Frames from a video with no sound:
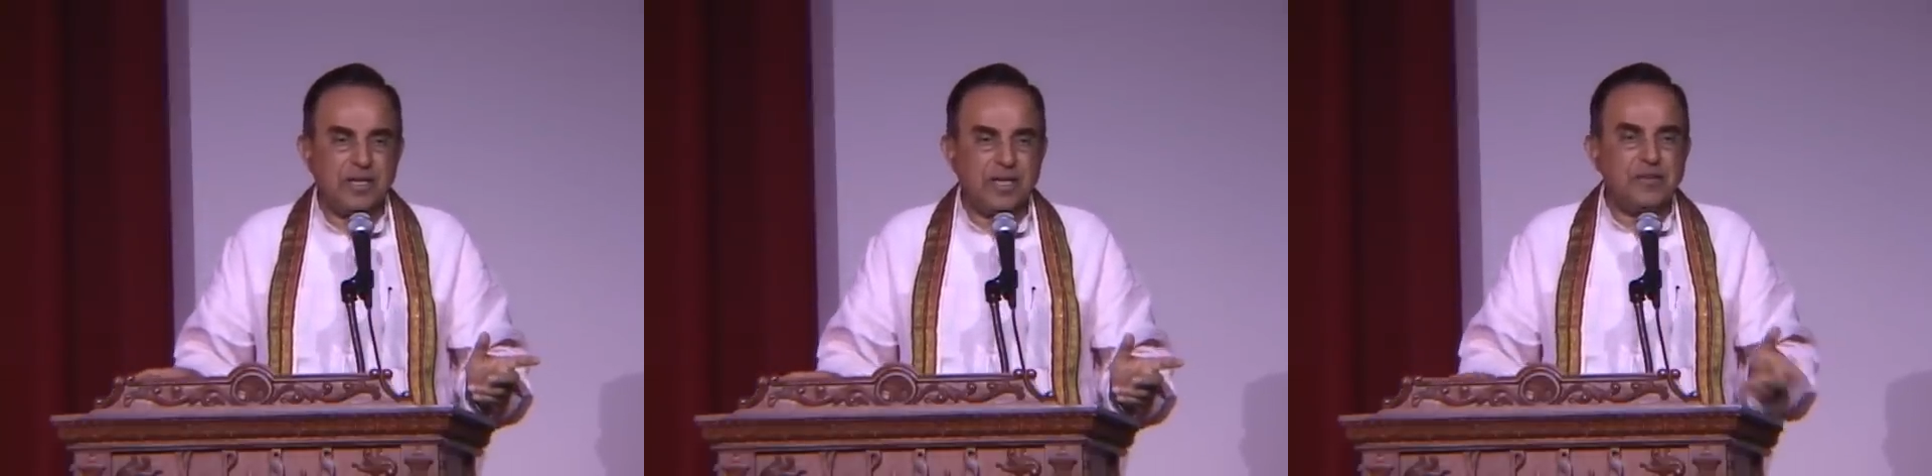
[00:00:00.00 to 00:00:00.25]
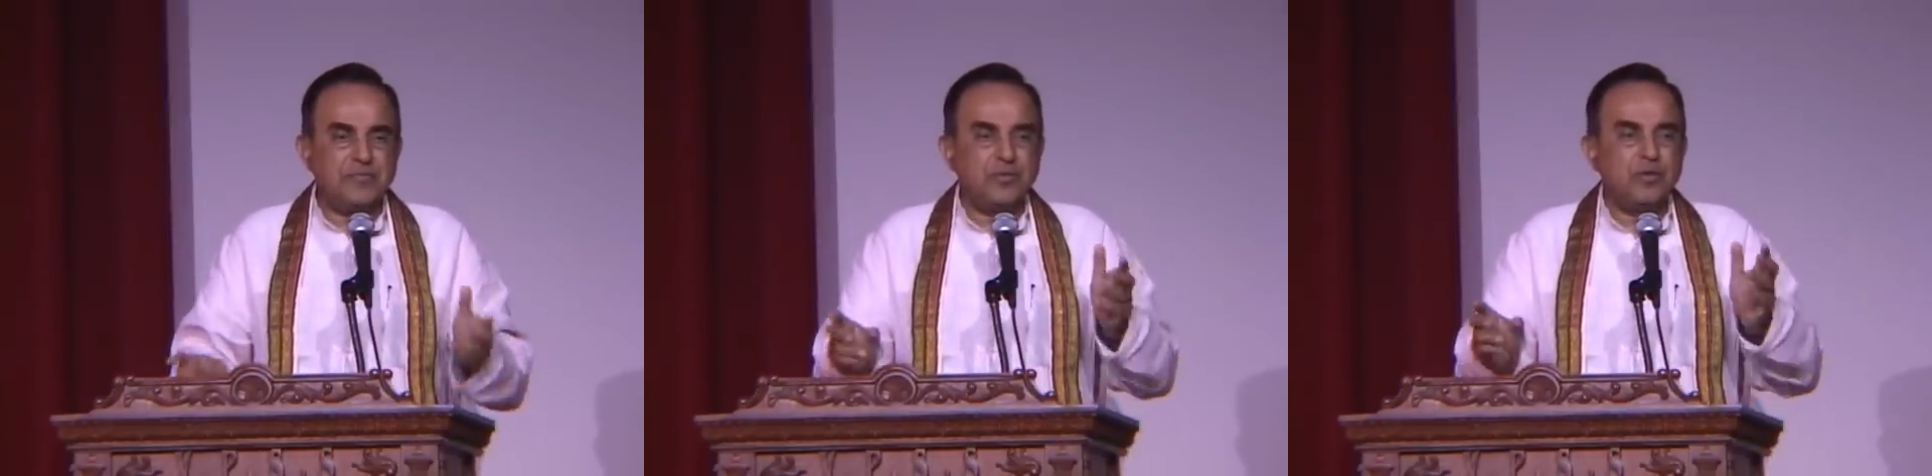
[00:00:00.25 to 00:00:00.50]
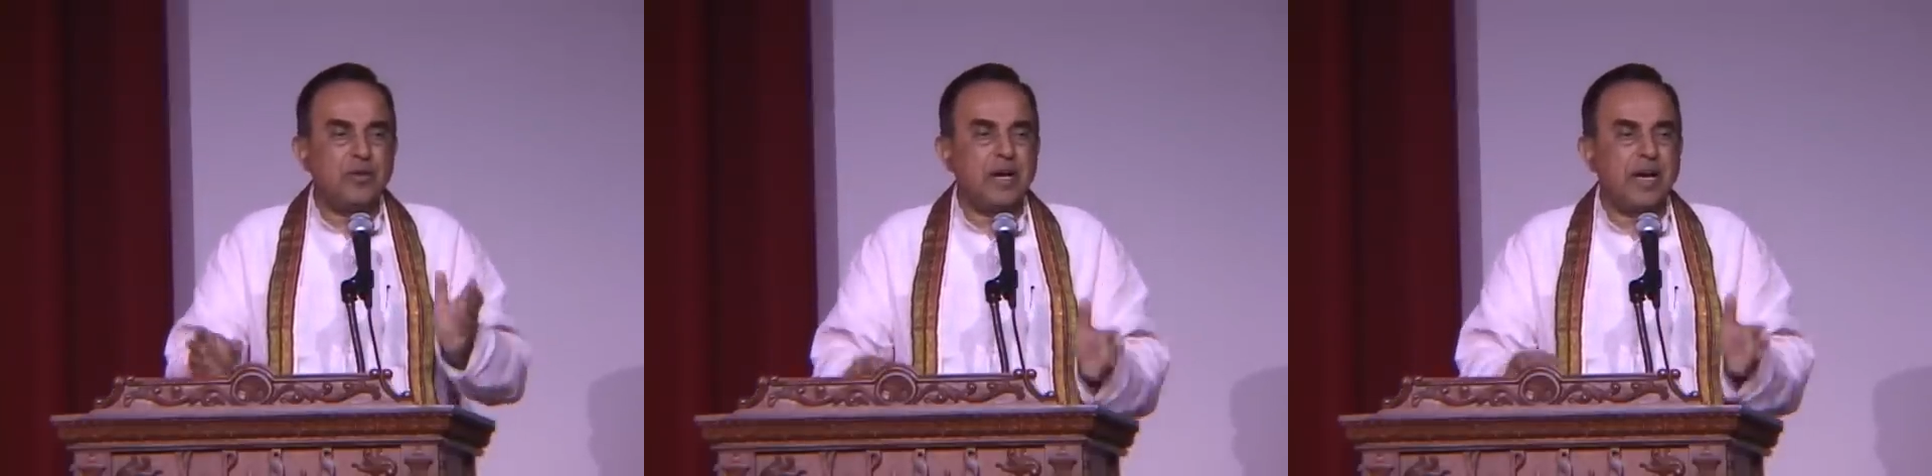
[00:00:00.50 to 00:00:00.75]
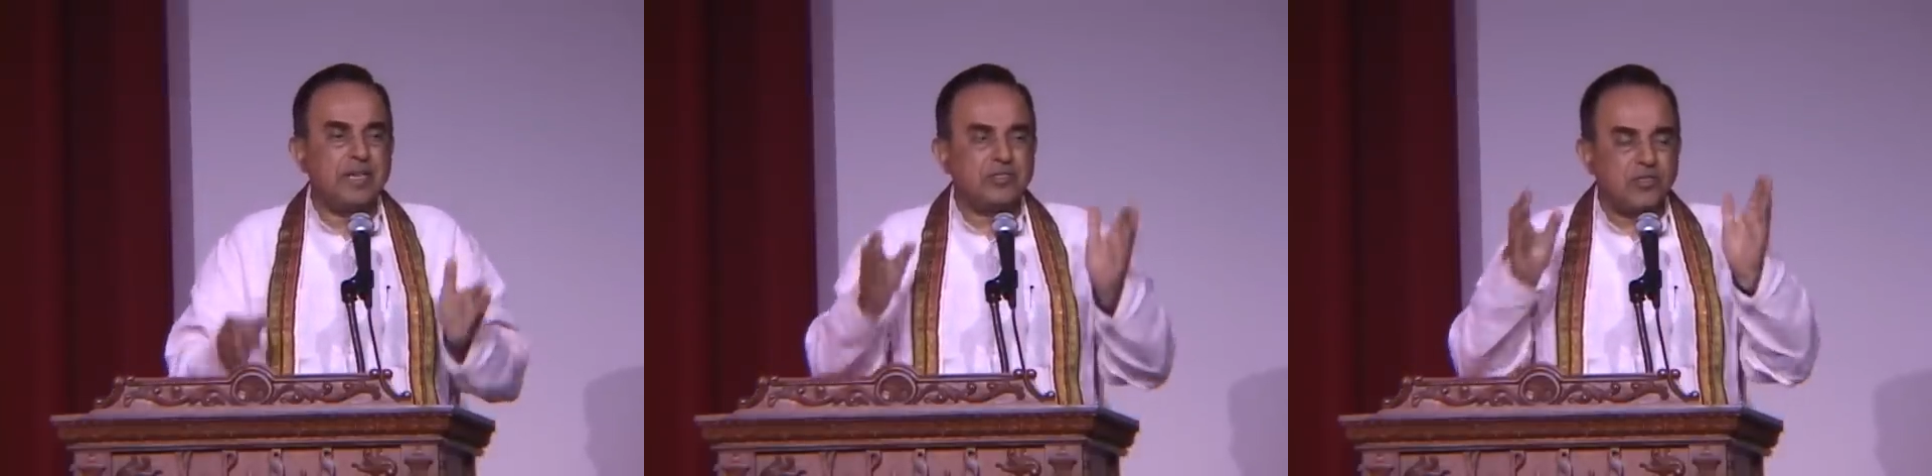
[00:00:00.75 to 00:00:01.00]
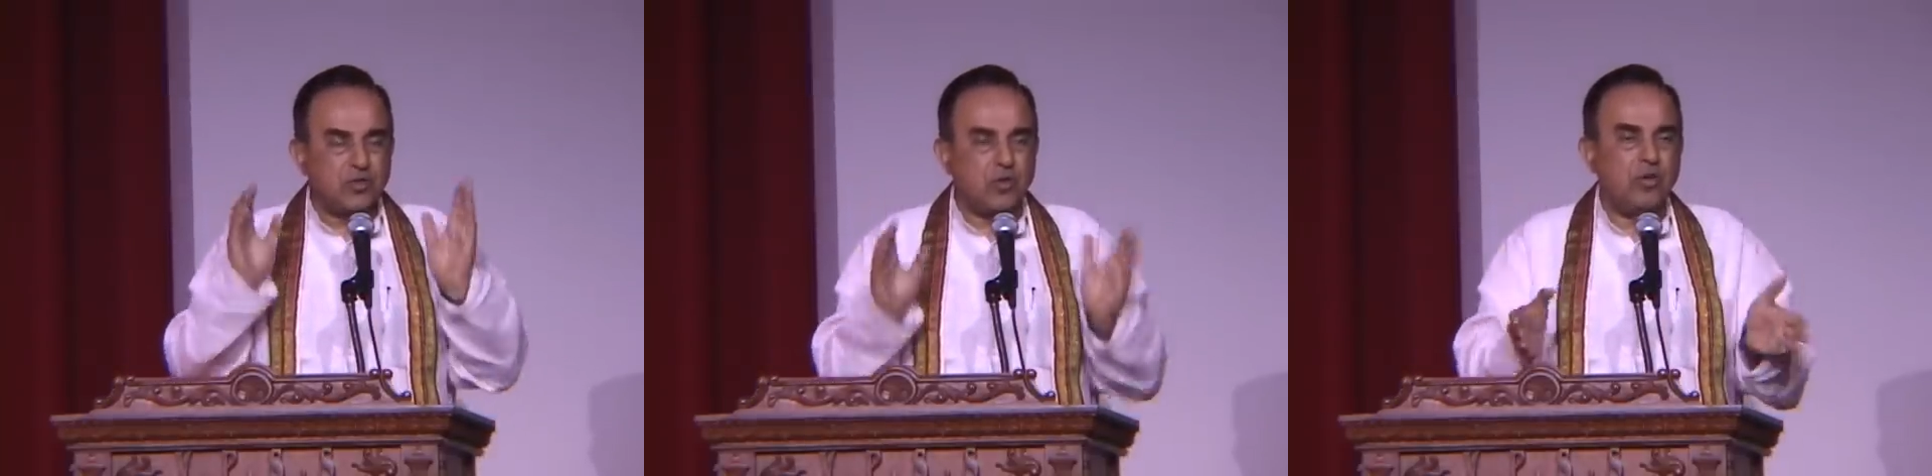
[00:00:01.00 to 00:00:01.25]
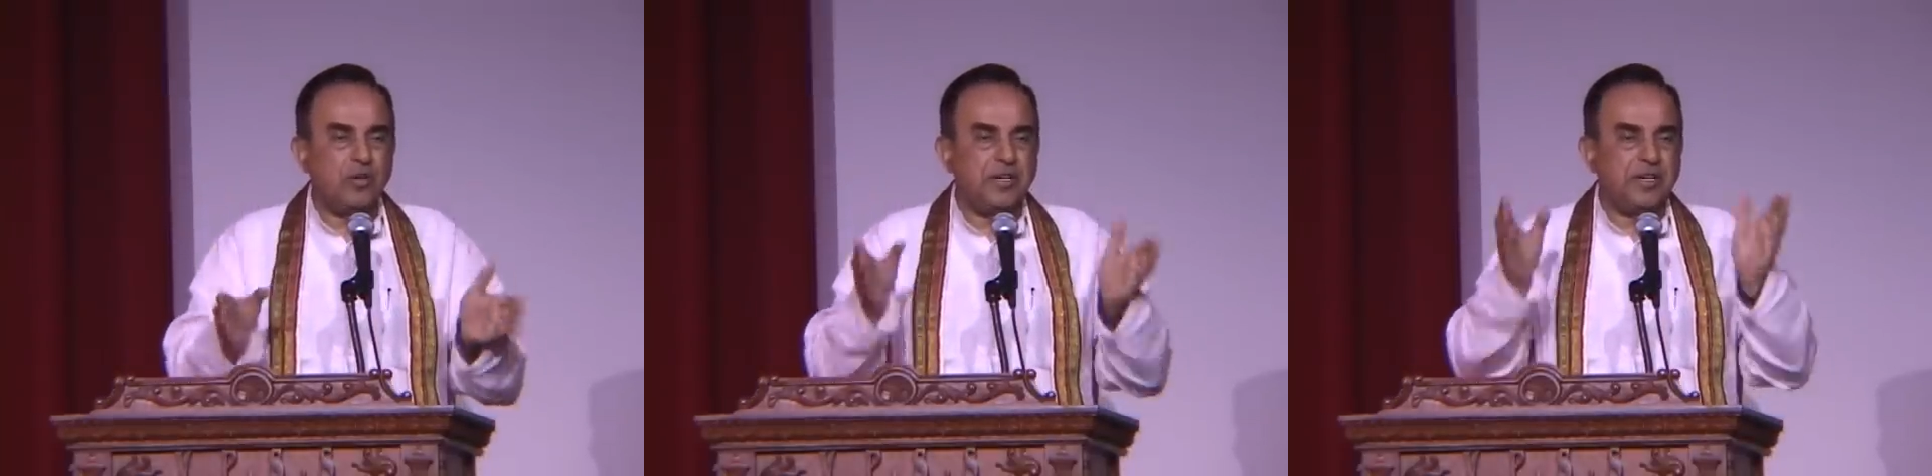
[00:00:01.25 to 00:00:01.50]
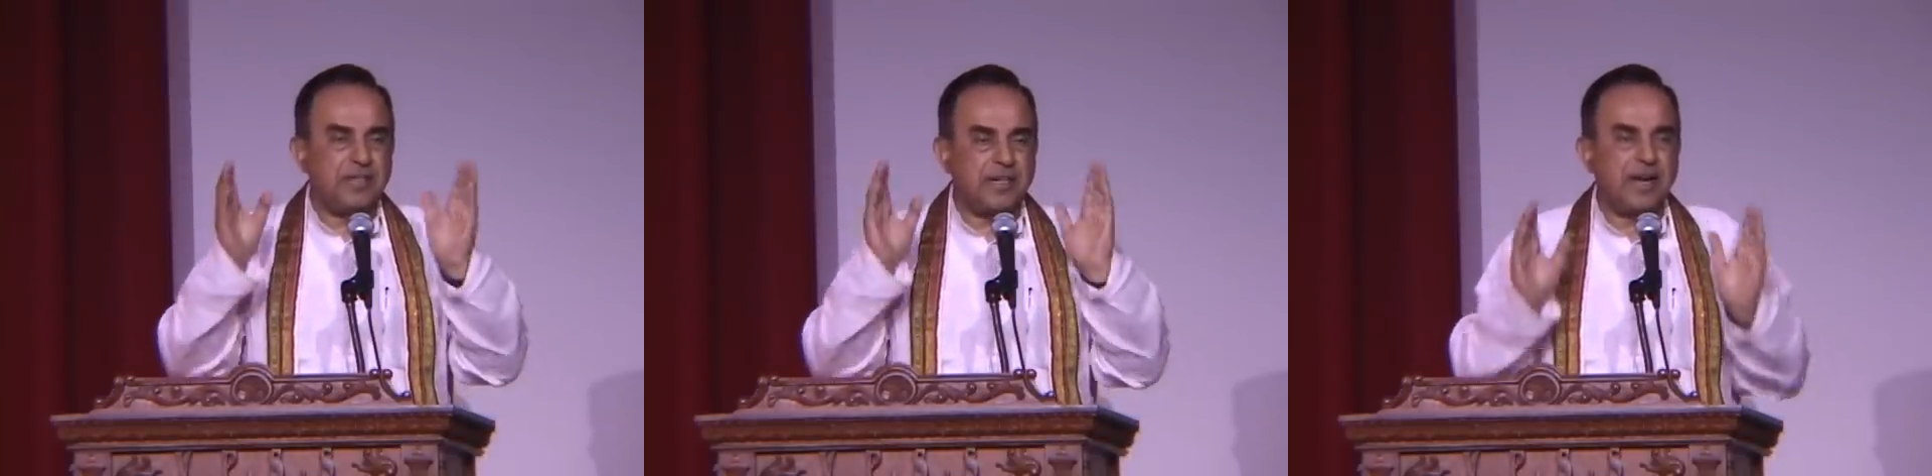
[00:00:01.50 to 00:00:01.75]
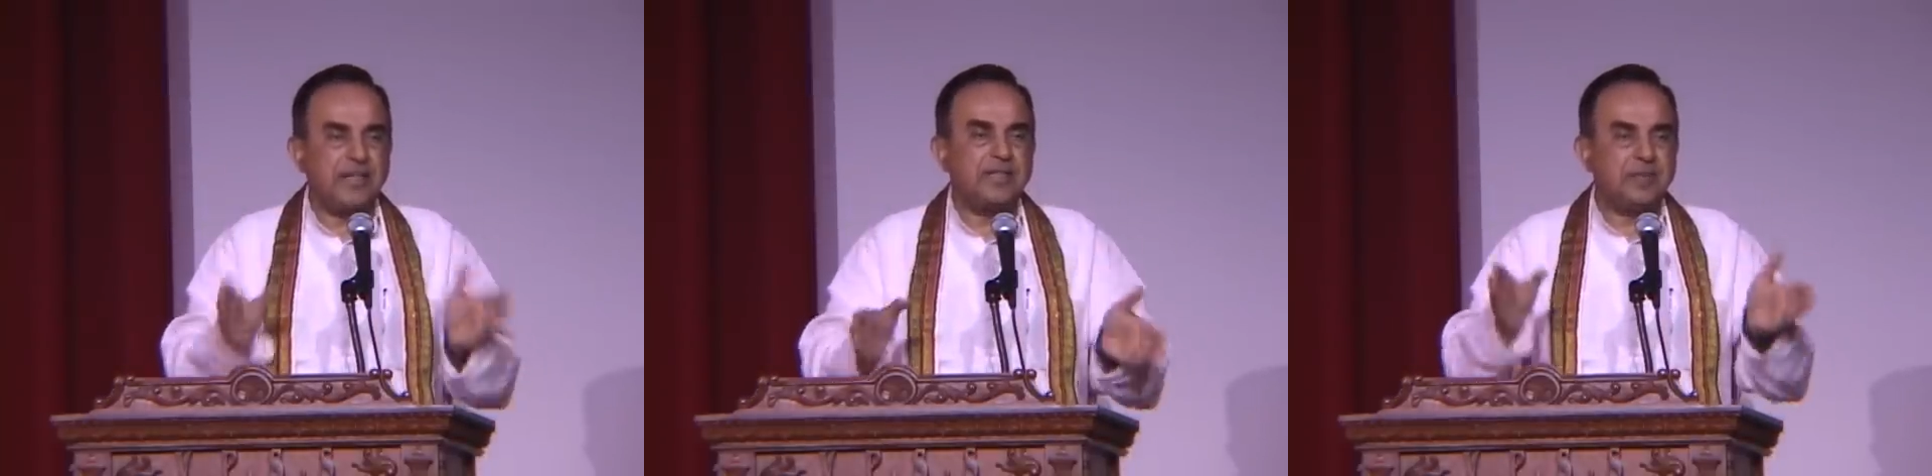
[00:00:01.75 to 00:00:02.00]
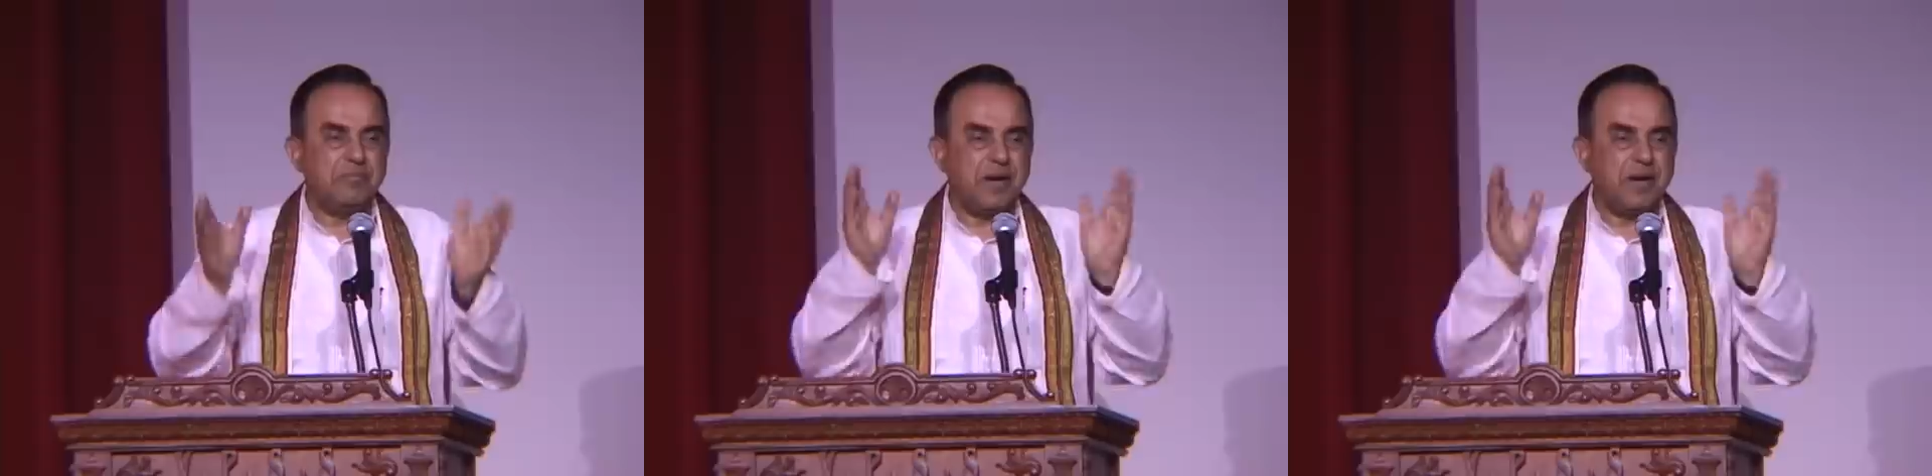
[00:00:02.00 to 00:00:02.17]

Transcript: If you had sold it at the